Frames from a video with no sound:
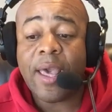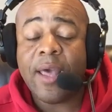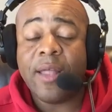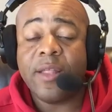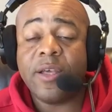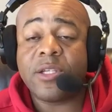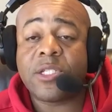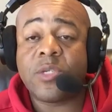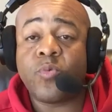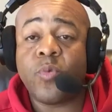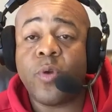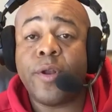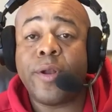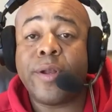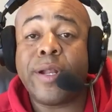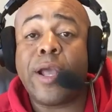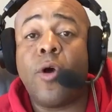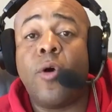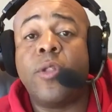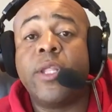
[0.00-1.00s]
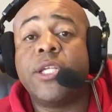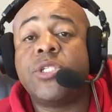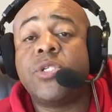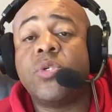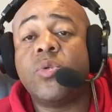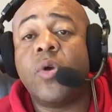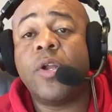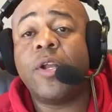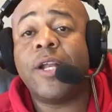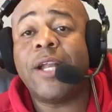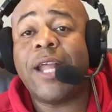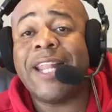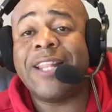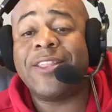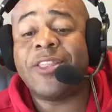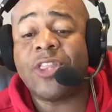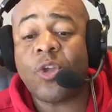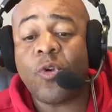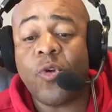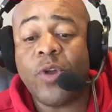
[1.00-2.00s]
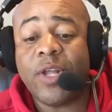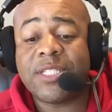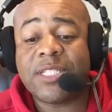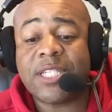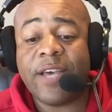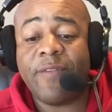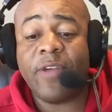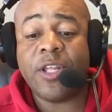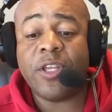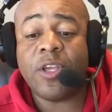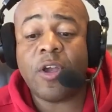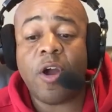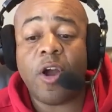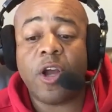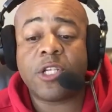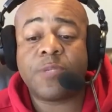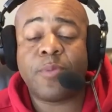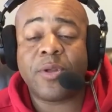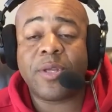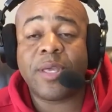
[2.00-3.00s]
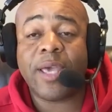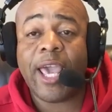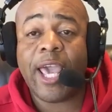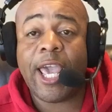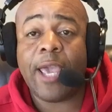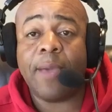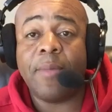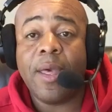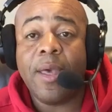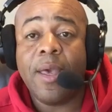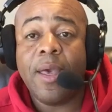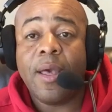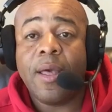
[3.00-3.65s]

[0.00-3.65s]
They're surrendering only 237 yards per game.